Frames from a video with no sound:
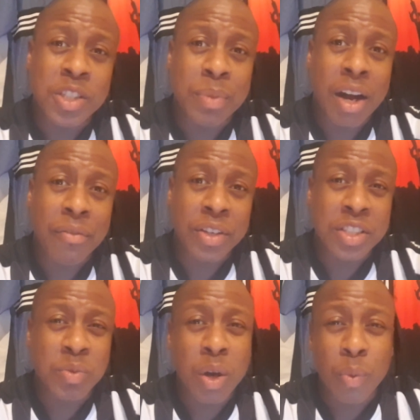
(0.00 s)
about things
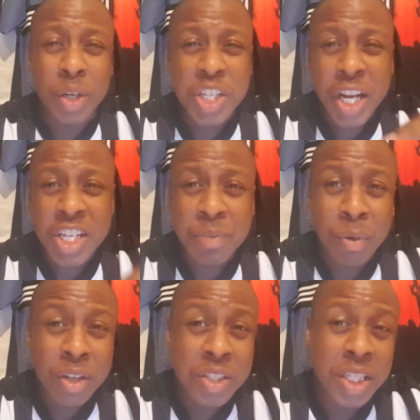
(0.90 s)
as well. Will he change the
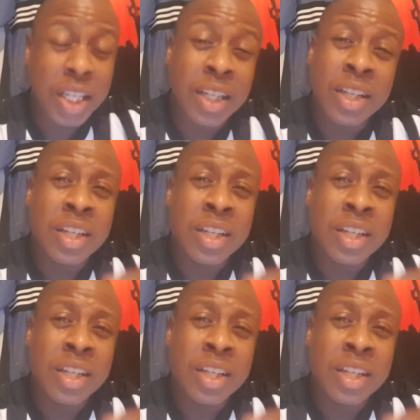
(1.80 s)
policy?